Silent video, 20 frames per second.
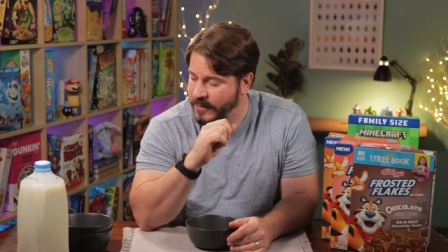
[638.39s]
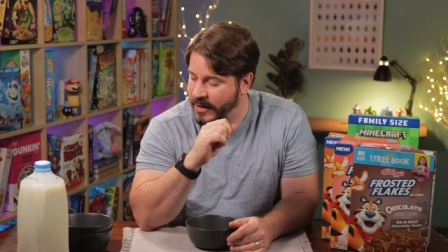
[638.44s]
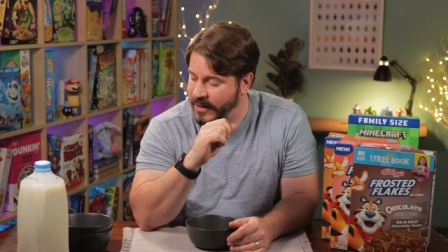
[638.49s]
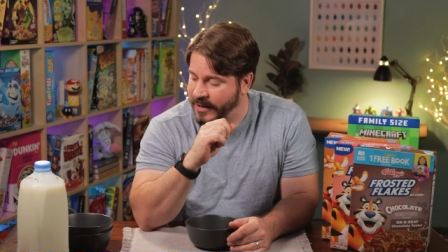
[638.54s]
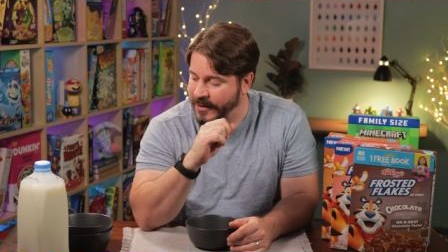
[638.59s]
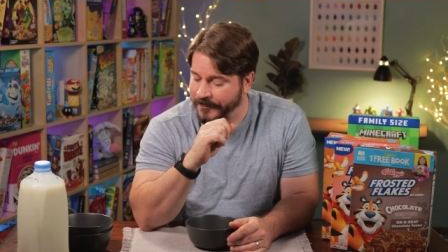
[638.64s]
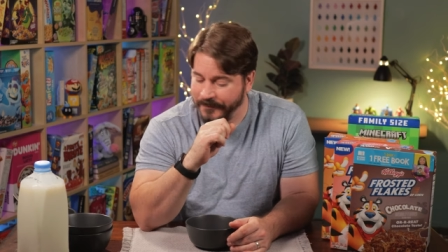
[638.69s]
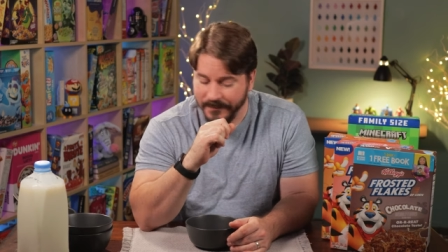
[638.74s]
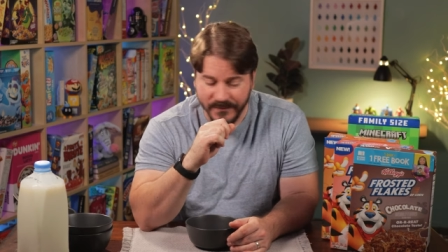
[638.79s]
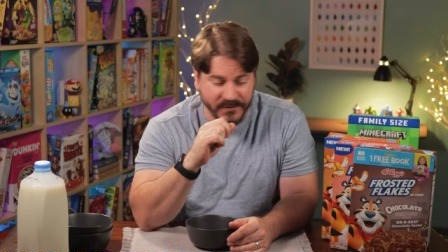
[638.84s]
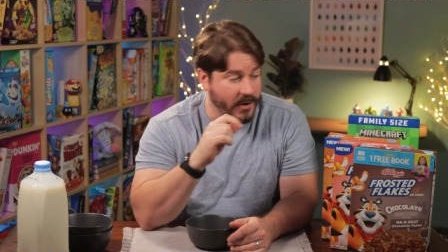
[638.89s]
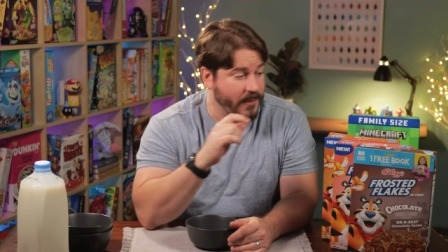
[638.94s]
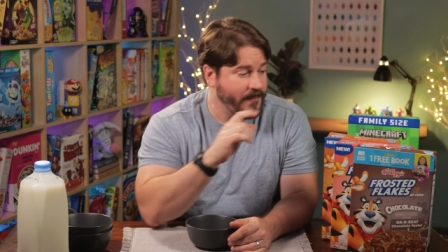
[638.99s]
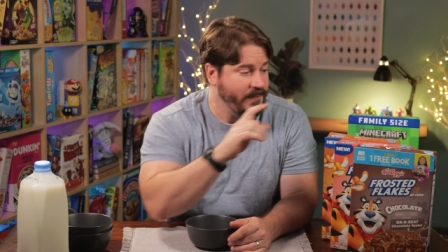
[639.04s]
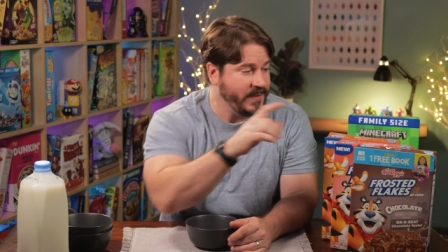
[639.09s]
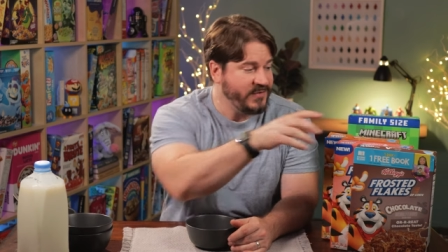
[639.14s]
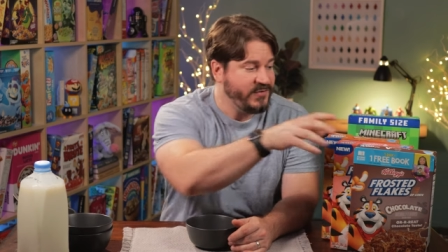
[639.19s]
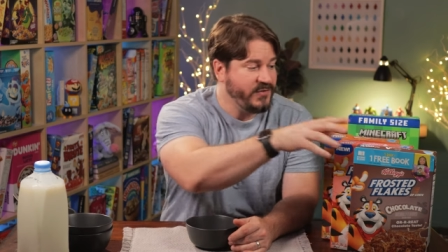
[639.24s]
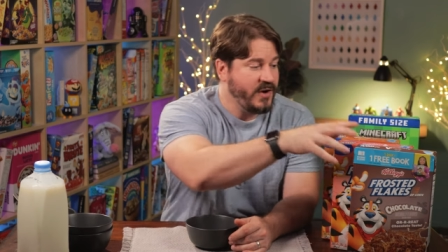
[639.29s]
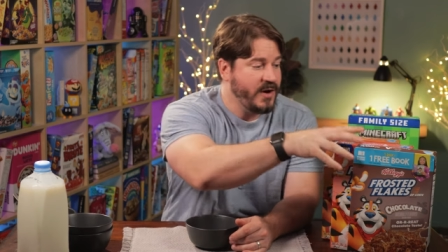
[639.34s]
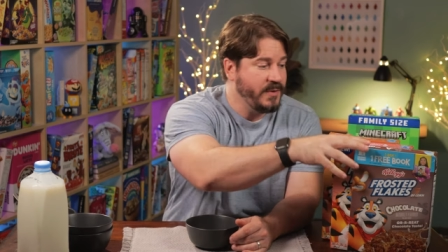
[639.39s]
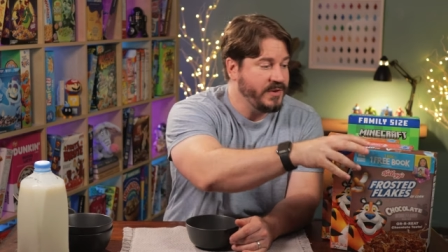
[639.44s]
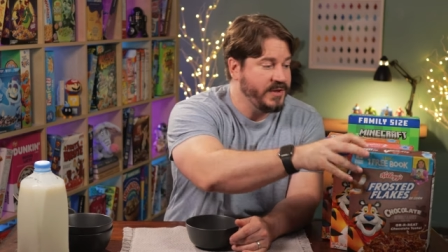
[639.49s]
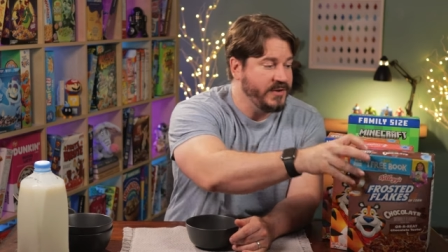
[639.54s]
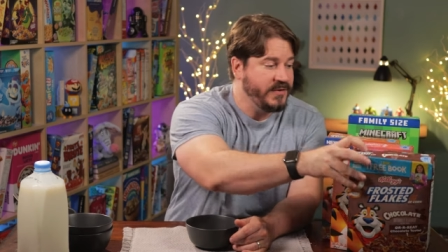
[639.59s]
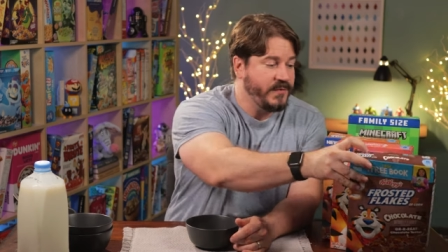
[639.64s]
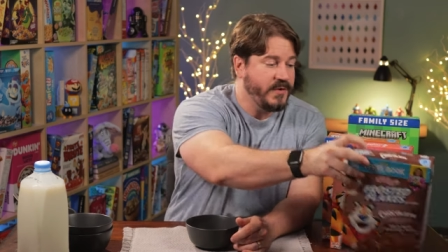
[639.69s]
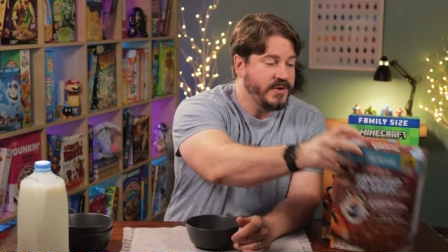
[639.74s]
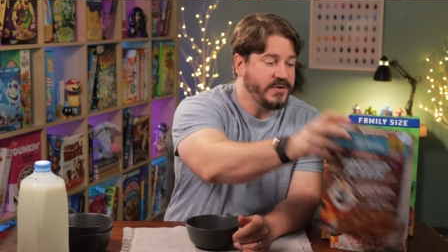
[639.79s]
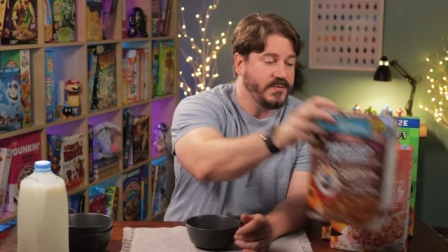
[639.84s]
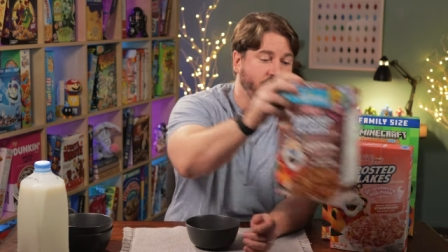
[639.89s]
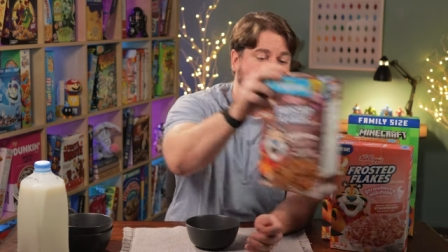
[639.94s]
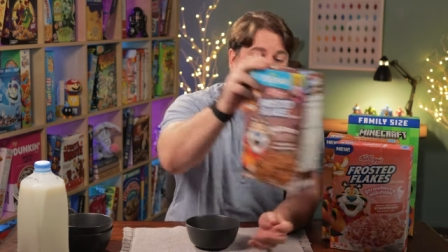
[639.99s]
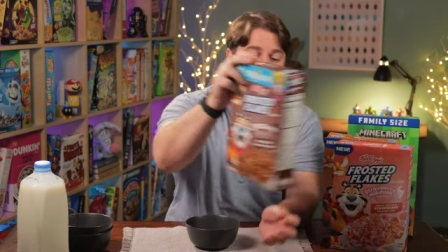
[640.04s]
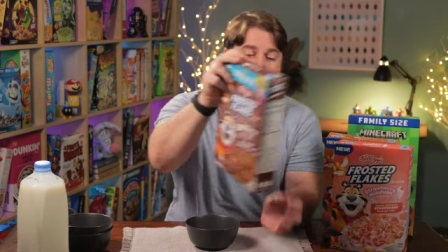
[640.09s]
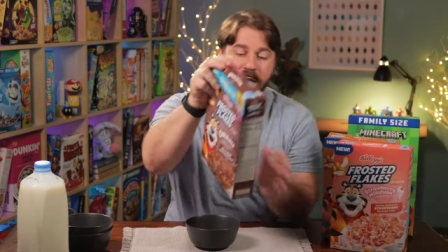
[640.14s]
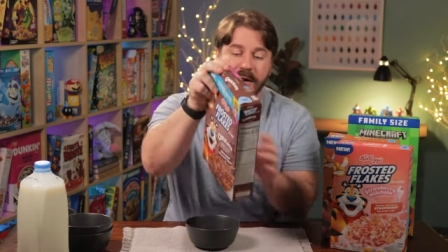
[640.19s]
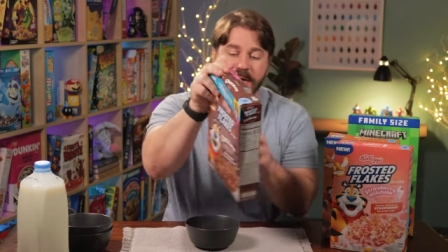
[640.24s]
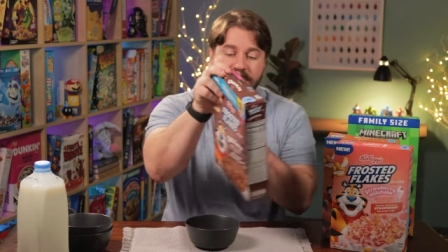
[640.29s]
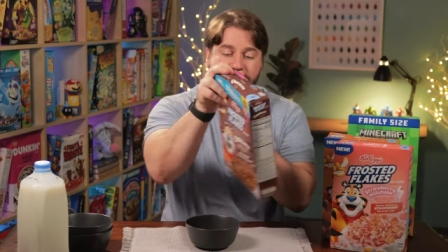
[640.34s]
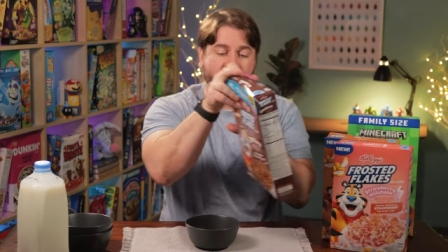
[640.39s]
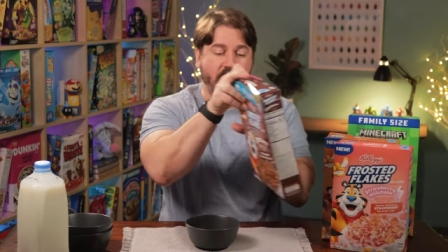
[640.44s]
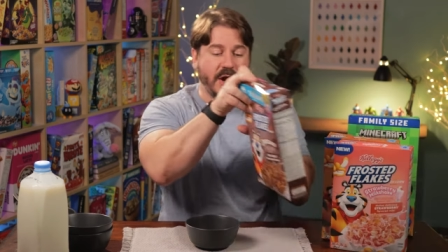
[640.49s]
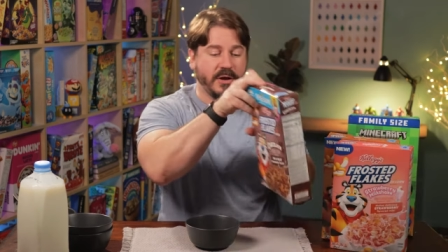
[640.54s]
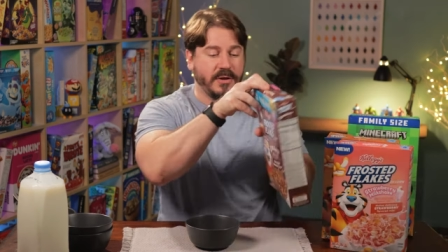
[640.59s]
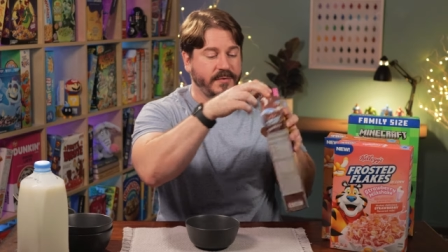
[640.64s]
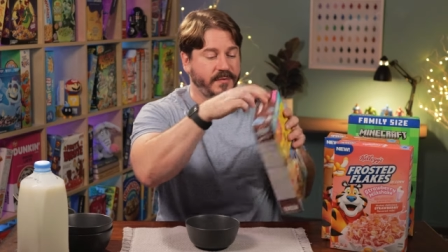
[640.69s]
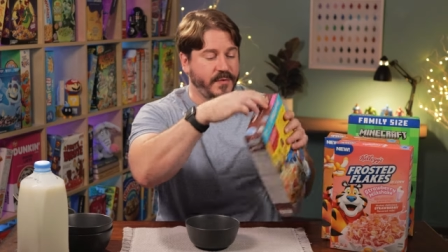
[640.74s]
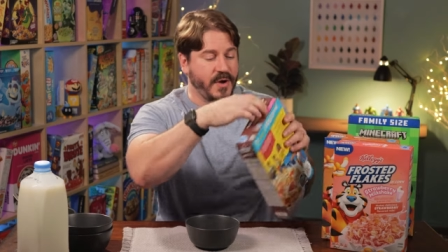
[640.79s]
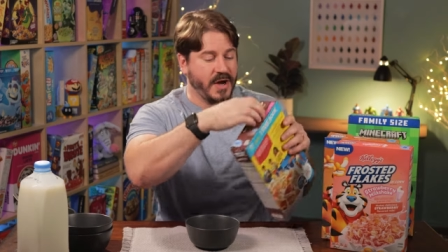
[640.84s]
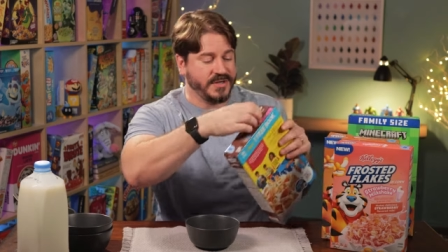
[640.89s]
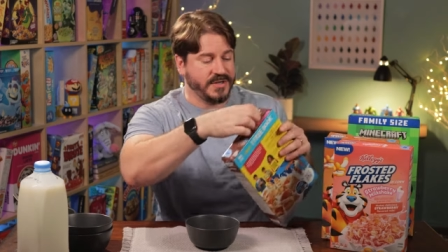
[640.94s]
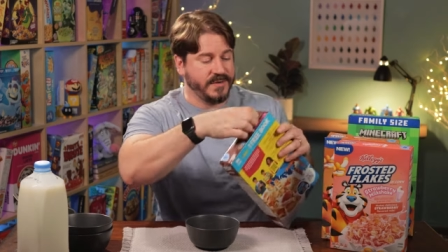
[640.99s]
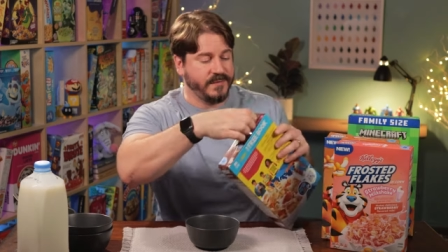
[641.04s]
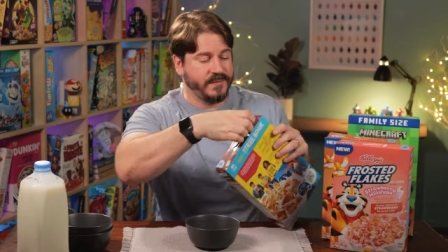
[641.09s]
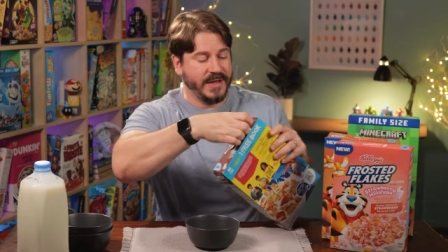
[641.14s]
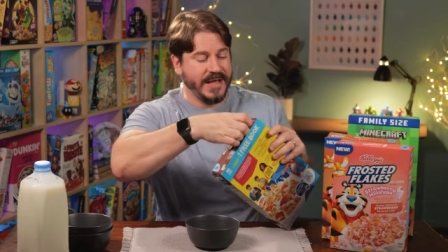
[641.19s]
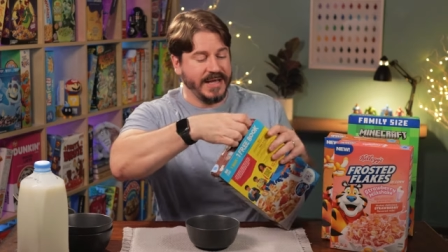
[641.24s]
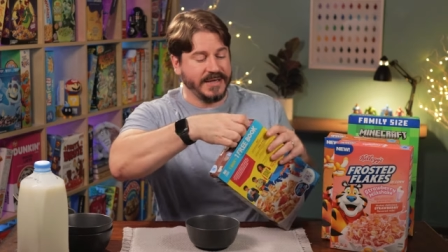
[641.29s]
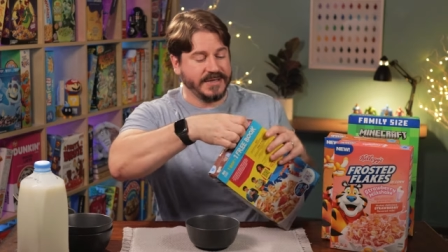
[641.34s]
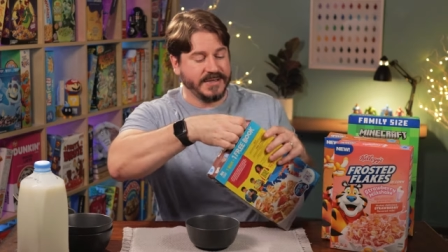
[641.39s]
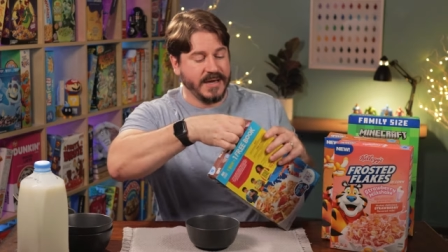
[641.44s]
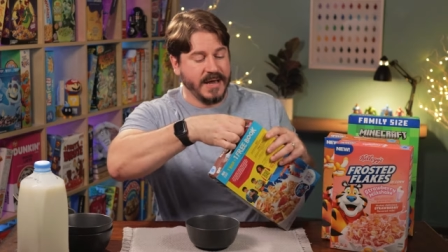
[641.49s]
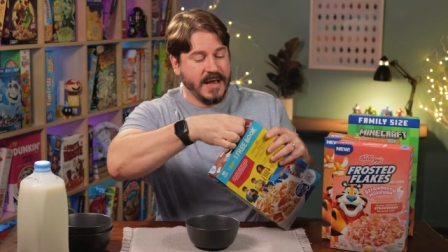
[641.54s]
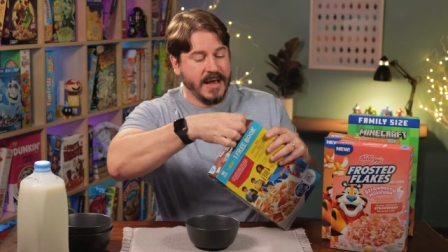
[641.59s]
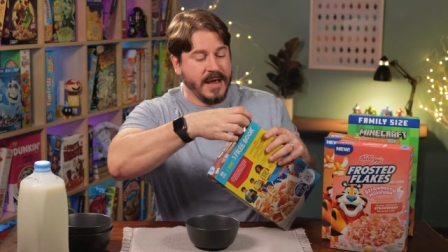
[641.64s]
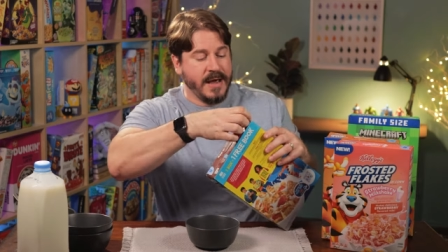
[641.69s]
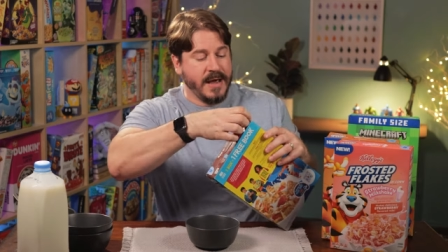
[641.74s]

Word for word: Um, so let's start with this first one, chocolate frosted flakes,